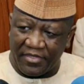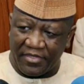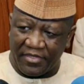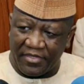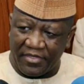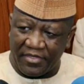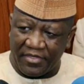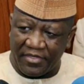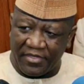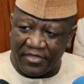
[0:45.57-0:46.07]

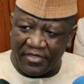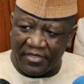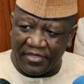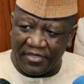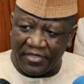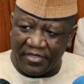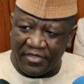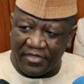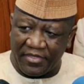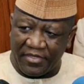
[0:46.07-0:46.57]

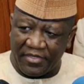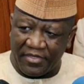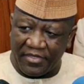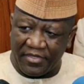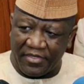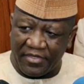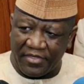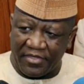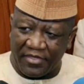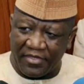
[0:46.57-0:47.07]

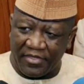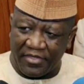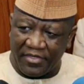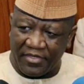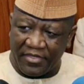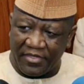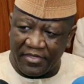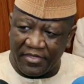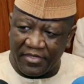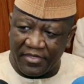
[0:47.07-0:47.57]

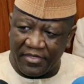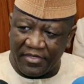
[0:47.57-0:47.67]
[no speech]